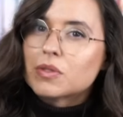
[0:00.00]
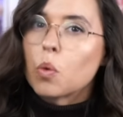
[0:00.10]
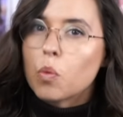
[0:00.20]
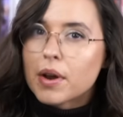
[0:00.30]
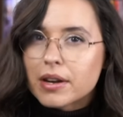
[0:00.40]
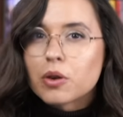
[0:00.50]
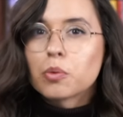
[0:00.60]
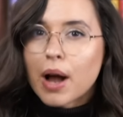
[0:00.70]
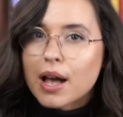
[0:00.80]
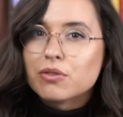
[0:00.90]
what an
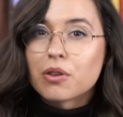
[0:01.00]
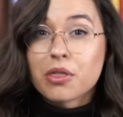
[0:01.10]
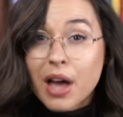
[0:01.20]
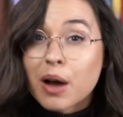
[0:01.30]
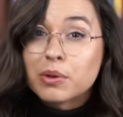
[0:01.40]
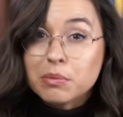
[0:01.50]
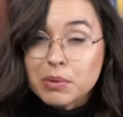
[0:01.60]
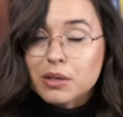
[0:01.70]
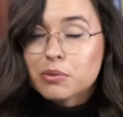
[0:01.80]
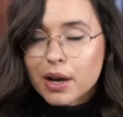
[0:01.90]
arrival that would
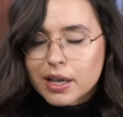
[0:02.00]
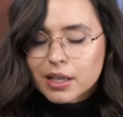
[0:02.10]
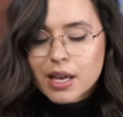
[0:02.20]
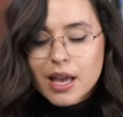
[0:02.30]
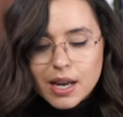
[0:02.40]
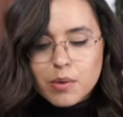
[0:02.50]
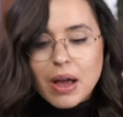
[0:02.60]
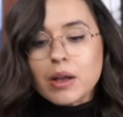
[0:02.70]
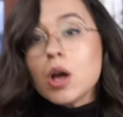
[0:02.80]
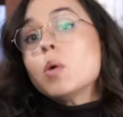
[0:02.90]
be, right?
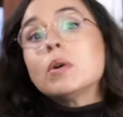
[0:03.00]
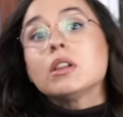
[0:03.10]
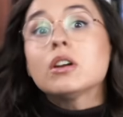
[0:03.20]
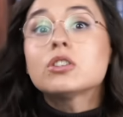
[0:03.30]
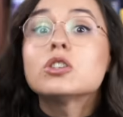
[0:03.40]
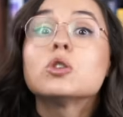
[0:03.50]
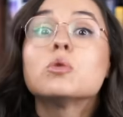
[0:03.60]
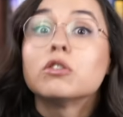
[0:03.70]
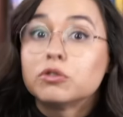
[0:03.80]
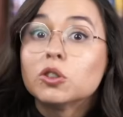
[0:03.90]
Anyway, we launch into
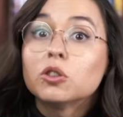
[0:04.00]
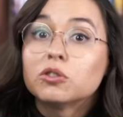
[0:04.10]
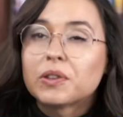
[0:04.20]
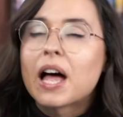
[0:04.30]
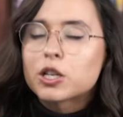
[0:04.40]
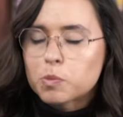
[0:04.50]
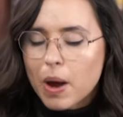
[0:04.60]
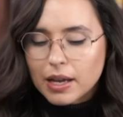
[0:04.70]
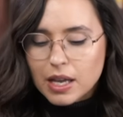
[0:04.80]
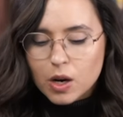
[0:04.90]
the full
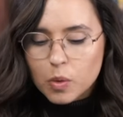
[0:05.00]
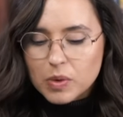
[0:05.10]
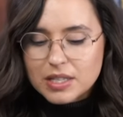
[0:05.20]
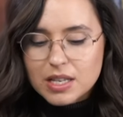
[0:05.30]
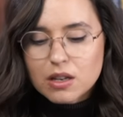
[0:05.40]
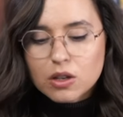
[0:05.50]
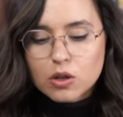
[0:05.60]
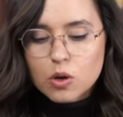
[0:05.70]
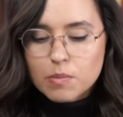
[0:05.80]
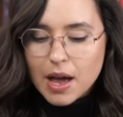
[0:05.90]
flashback here. We see
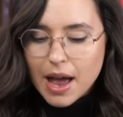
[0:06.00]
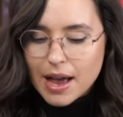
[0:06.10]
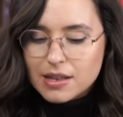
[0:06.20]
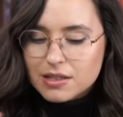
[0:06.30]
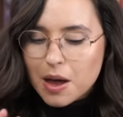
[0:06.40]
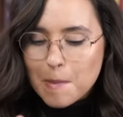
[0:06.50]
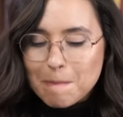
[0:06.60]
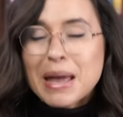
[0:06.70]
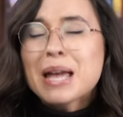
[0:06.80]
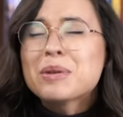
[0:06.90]
Kuma as a
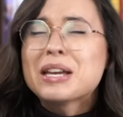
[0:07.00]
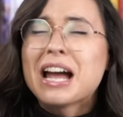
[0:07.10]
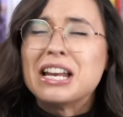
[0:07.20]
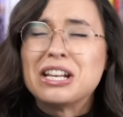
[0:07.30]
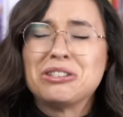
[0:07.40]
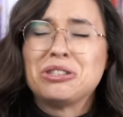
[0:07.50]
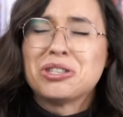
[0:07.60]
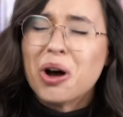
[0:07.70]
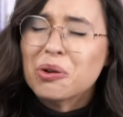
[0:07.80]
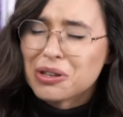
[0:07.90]
baby, and he's
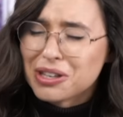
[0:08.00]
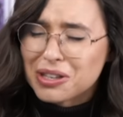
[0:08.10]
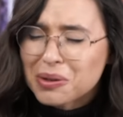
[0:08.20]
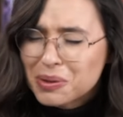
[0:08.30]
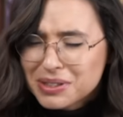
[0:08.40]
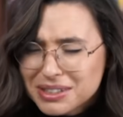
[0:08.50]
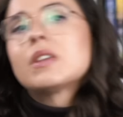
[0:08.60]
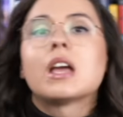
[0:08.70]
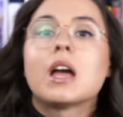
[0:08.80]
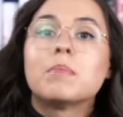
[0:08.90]
so cute.
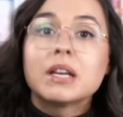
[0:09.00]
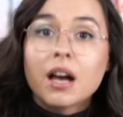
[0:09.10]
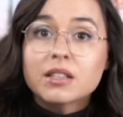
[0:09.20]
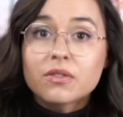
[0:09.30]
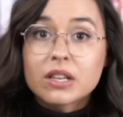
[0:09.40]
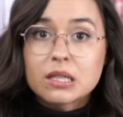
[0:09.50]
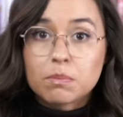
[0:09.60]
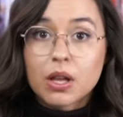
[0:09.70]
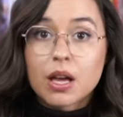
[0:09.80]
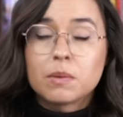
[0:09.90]
And because of his
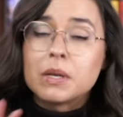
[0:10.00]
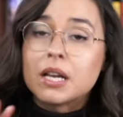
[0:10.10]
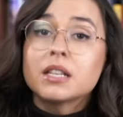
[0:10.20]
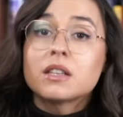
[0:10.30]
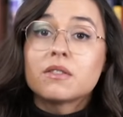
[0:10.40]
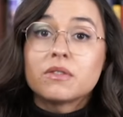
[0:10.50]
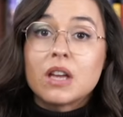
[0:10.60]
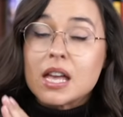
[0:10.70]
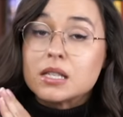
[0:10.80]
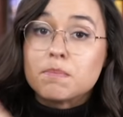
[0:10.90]
blood, because of
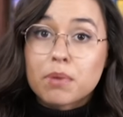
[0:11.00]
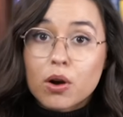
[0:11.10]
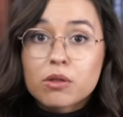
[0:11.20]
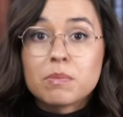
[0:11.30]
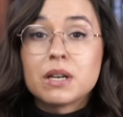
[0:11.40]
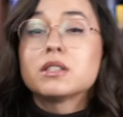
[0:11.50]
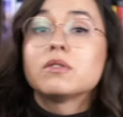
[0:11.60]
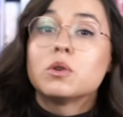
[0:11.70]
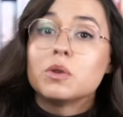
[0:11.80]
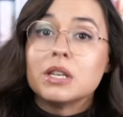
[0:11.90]
his birth, because
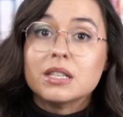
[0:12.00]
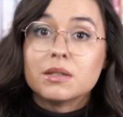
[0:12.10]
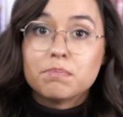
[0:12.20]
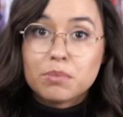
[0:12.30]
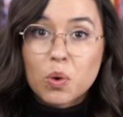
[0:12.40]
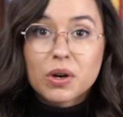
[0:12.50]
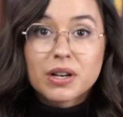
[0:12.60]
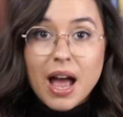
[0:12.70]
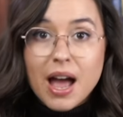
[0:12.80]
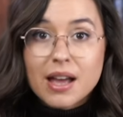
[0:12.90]
of who he is born
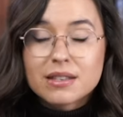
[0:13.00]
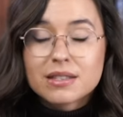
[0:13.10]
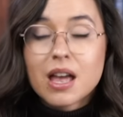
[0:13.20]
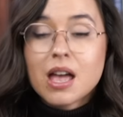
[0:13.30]
as,